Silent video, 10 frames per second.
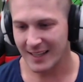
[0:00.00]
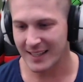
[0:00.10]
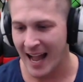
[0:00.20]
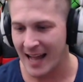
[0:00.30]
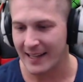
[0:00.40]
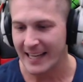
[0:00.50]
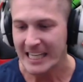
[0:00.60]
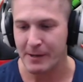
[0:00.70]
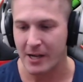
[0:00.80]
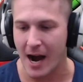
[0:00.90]
Yeah, at
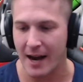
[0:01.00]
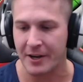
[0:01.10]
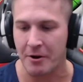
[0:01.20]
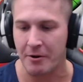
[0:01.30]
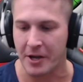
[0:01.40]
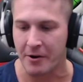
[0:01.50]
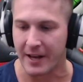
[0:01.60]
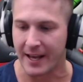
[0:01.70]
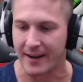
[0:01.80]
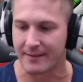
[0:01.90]
least we got a new
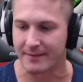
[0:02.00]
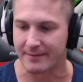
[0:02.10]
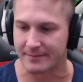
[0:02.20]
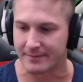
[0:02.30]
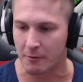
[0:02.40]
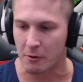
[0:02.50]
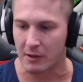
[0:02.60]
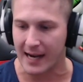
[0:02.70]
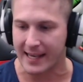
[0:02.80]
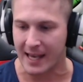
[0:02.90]
unit. We'll
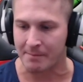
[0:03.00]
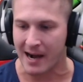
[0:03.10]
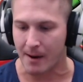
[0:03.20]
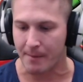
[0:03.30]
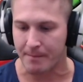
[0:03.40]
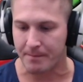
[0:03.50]
lock him up.